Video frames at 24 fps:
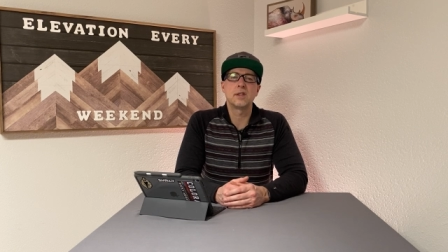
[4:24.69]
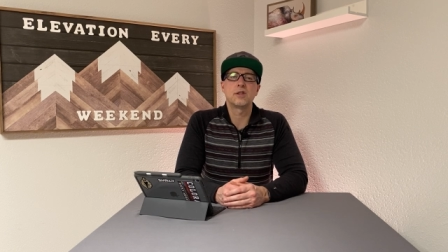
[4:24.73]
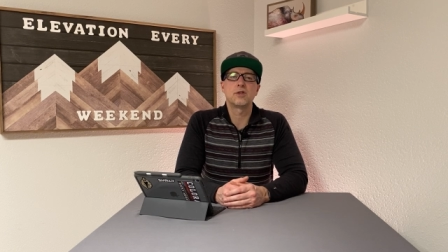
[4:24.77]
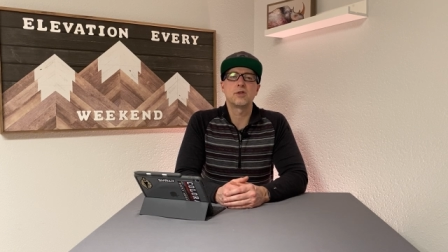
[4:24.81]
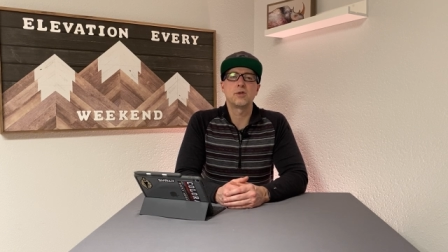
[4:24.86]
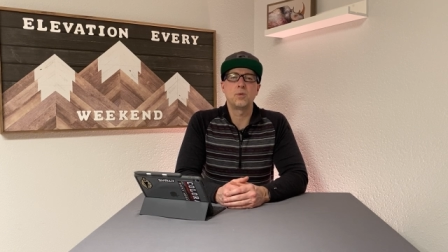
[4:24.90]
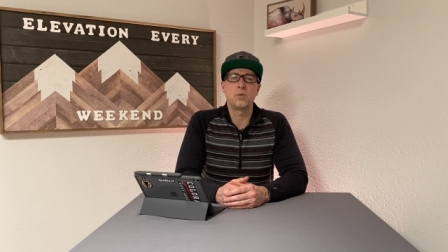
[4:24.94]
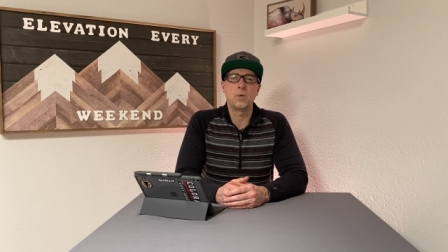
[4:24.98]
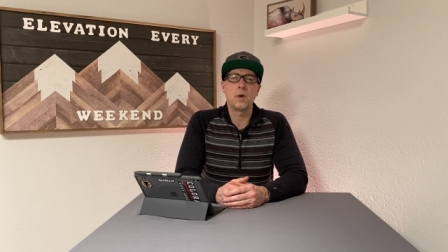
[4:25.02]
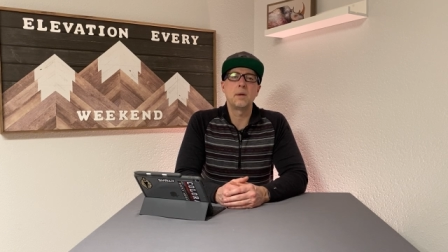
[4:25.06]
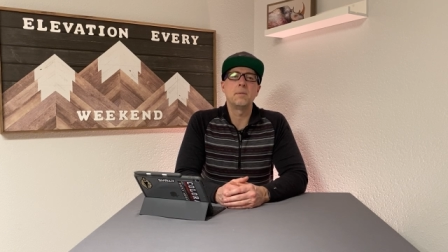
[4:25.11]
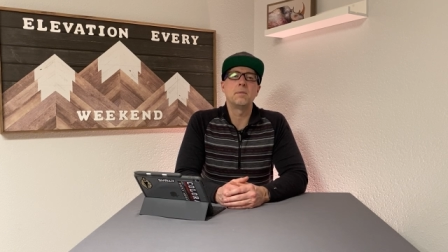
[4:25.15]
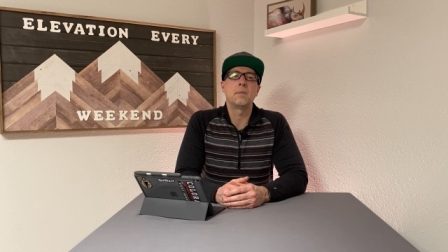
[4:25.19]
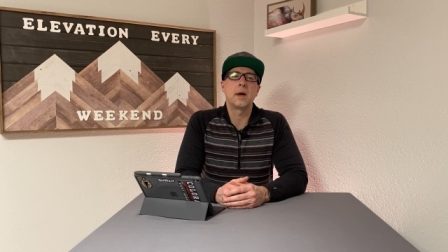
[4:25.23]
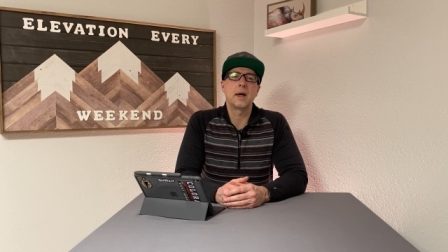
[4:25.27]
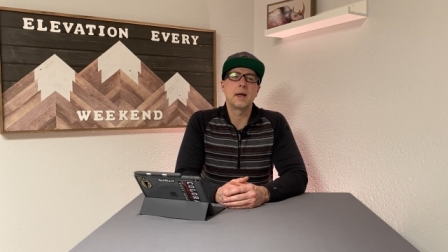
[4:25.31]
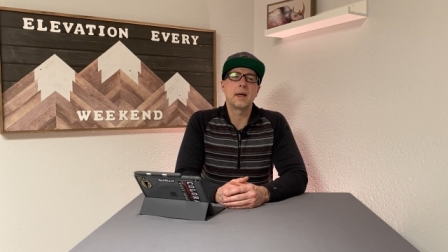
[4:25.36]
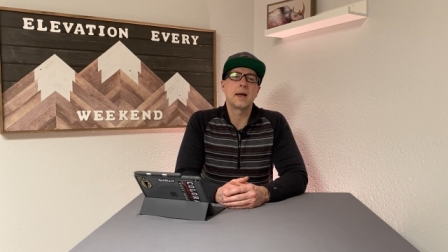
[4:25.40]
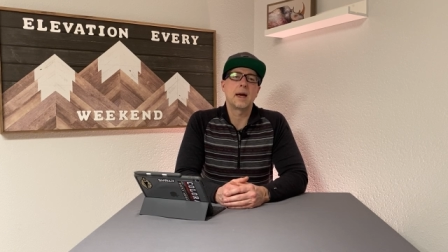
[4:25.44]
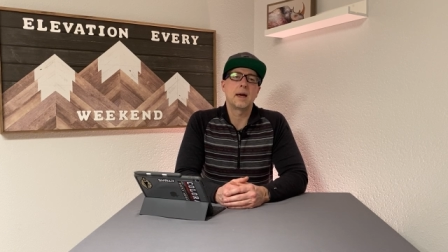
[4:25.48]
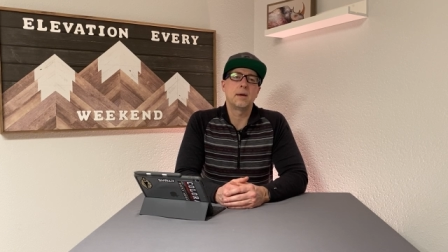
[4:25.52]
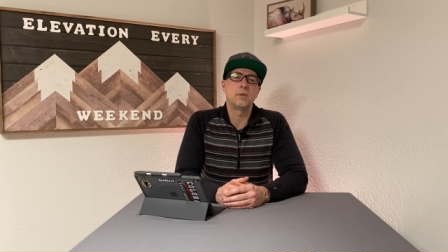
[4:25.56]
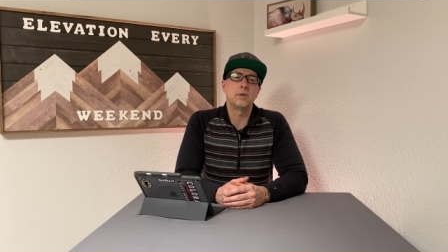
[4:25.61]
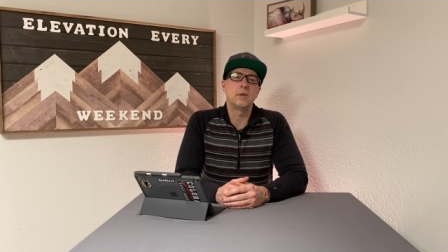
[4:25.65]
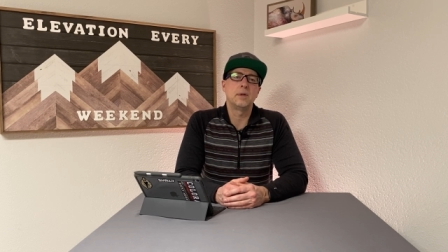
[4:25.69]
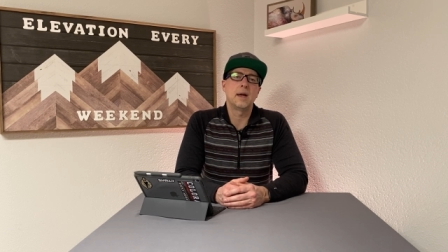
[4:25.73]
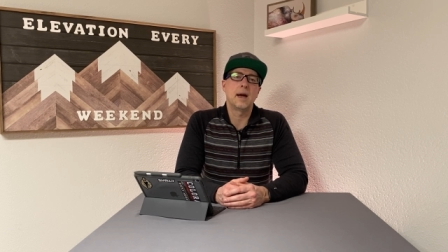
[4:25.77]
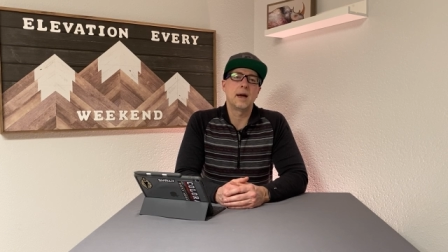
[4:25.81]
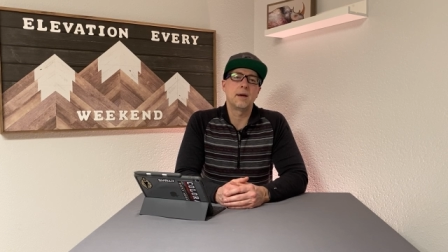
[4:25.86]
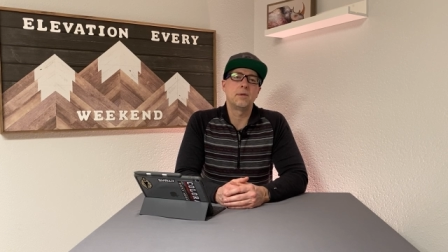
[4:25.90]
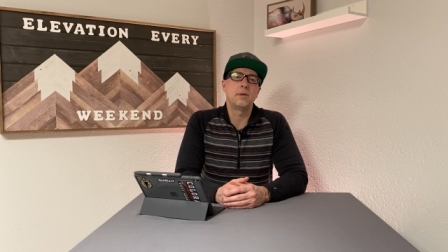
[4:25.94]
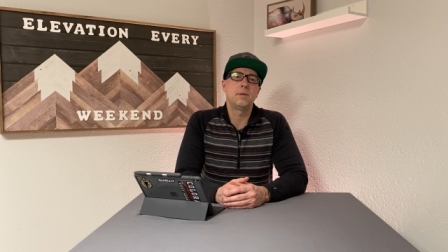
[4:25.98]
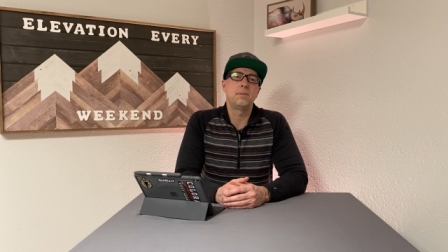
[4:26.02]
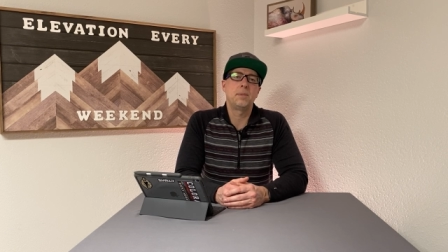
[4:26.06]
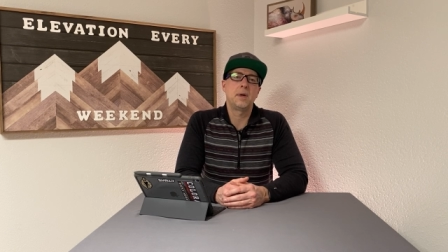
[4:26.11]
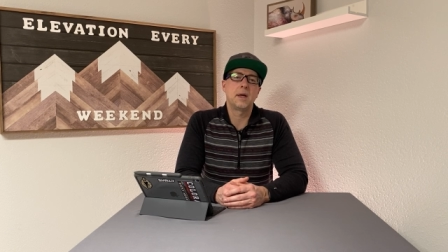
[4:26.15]
it's the one bike I
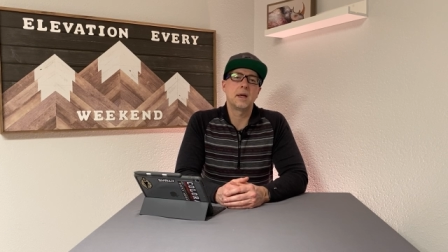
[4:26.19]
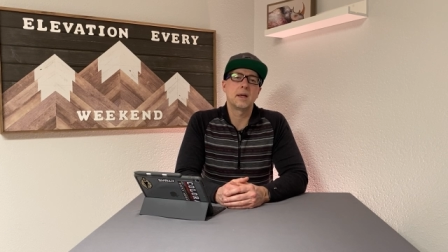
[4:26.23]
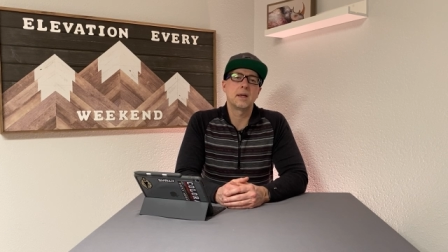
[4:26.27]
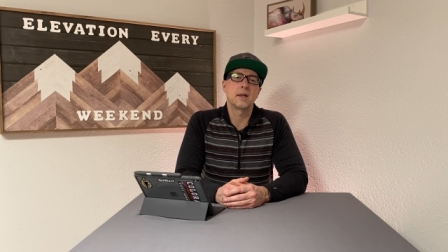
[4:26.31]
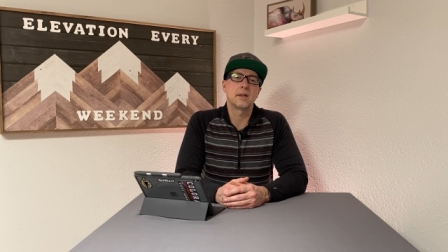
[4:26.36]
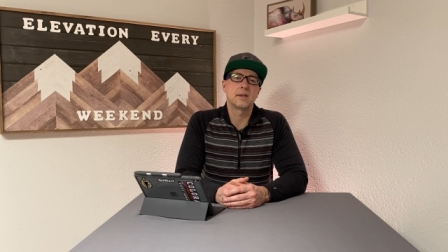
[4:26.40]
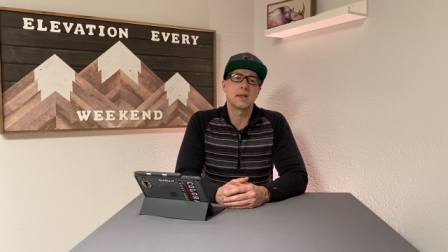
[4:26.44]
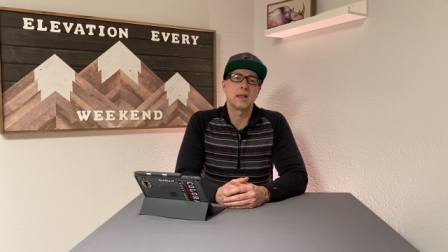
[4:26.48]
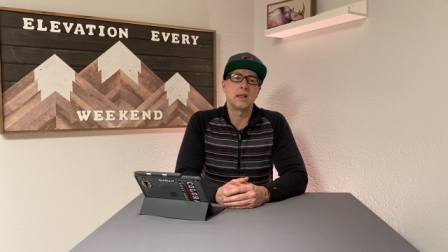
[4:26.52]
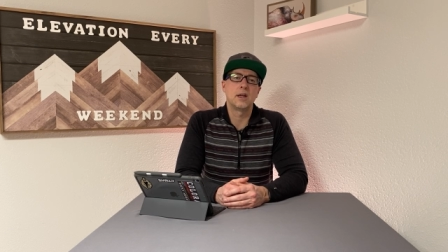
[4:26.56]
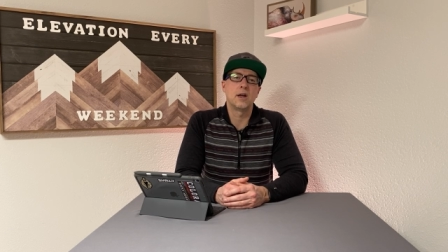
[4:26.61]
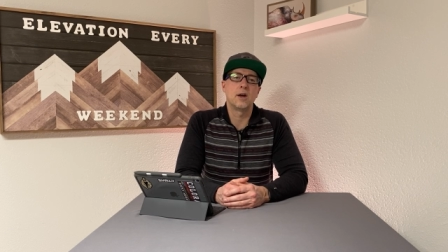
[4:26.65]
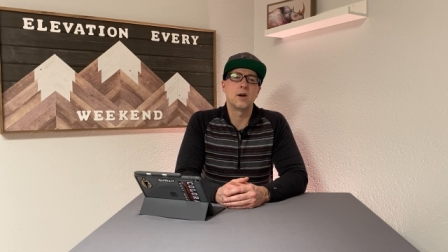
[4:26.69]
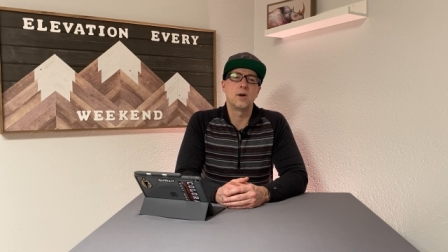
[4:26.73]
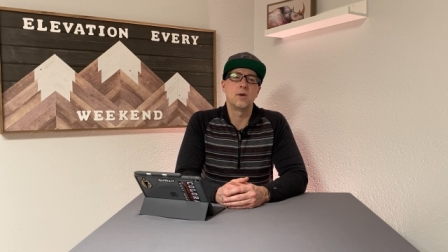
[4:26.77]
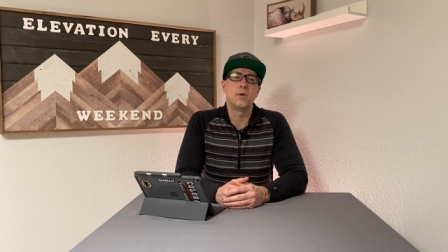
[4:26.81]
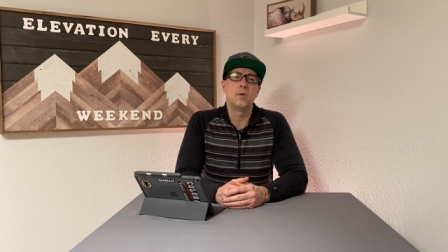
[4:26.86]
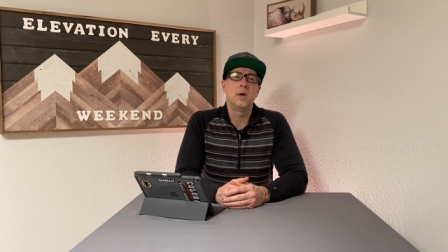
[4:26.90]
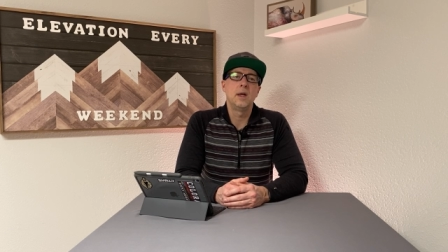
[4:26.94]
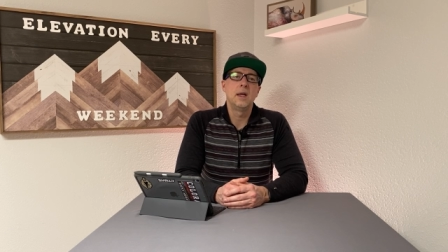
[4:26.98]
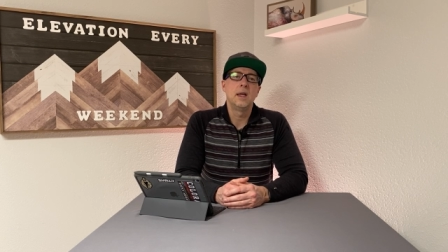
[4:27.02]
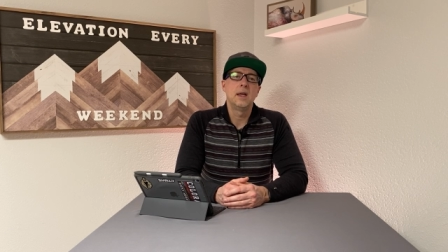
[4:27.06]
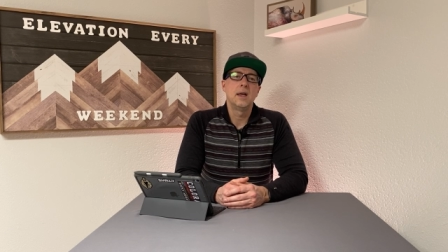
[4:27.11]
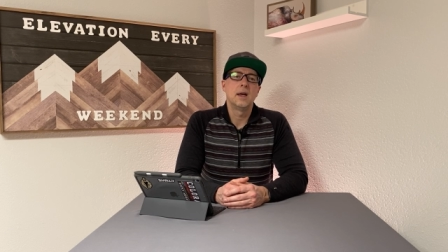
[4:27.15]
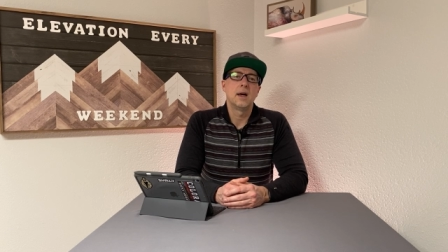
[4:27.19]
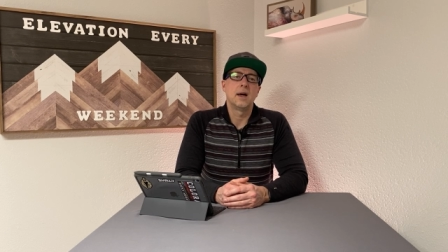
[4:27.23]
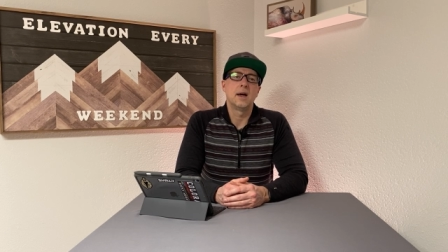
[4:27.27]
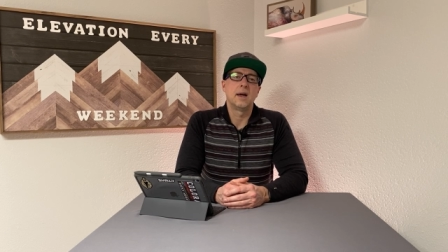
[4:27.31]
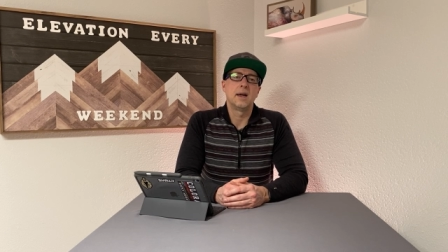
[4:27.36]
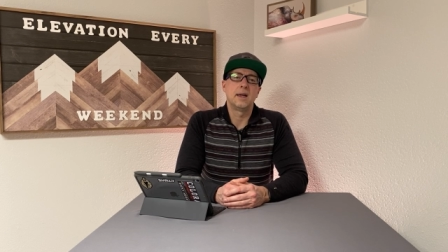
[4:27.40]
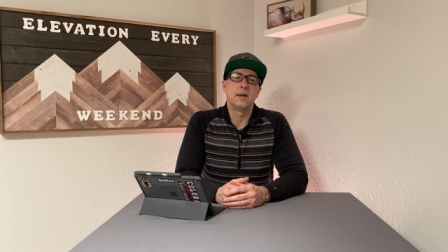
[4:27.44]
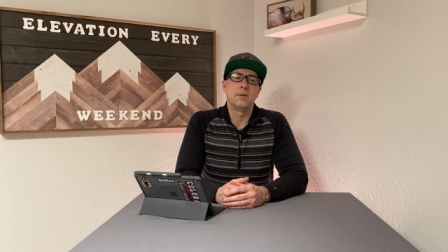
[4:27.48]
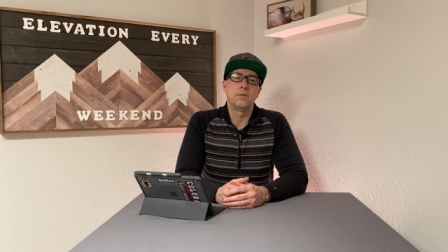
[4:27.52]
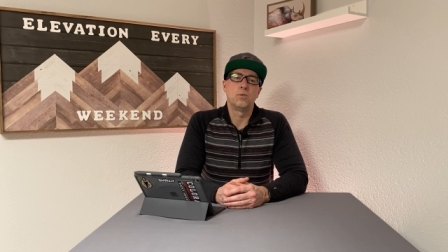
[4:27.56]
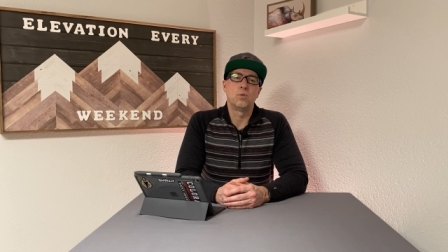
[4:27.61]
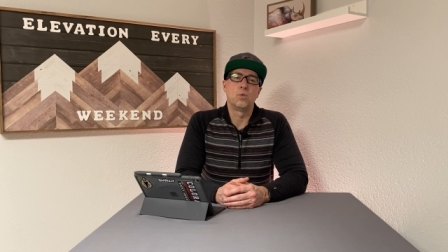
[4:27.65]
would pick, because I know
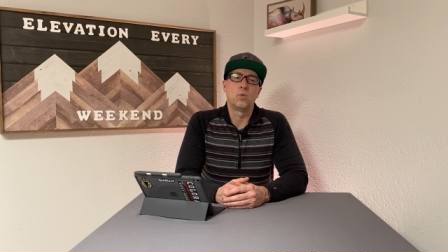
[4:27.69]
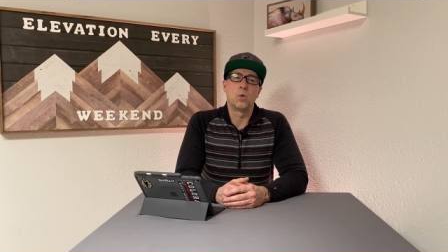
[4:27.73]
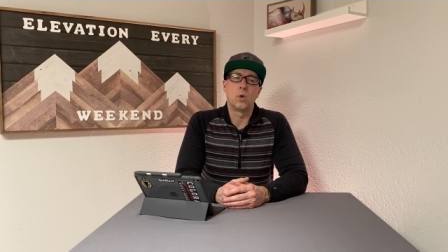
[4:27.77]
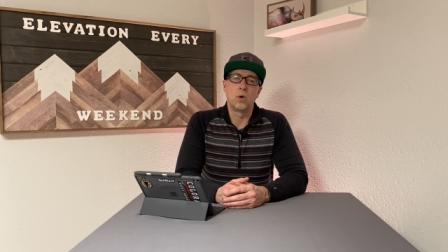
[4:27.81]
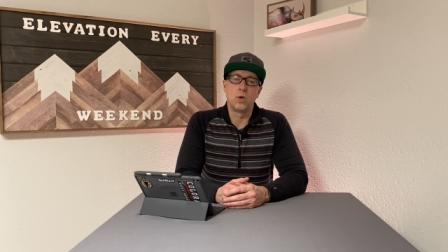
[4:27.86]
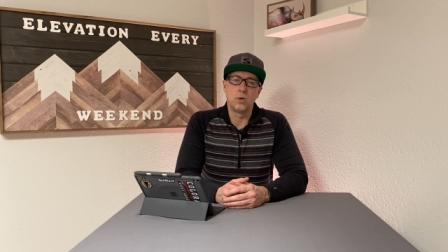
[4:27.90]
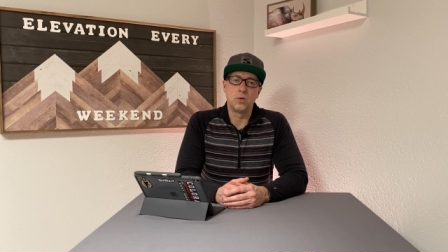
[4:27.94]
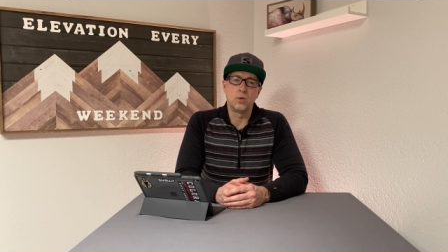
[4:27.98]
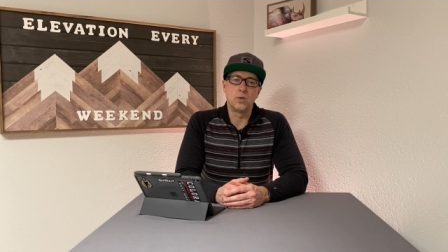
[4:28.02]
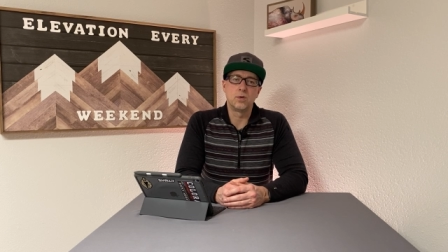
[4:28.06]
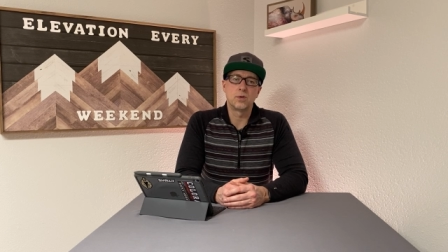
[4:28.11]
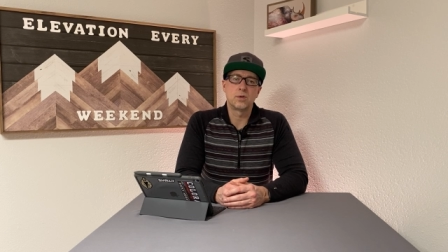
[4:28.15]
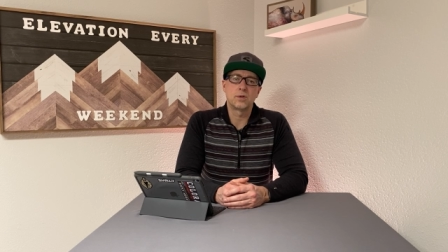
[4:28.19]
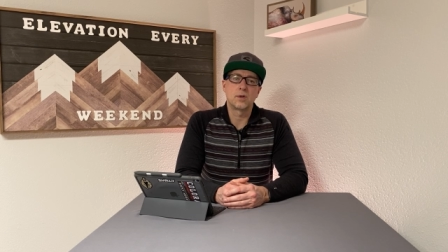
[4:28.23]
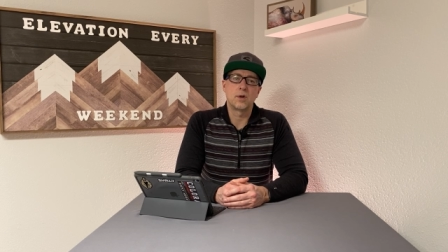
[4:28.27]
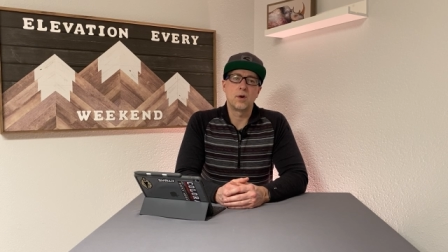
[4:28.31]
it rolls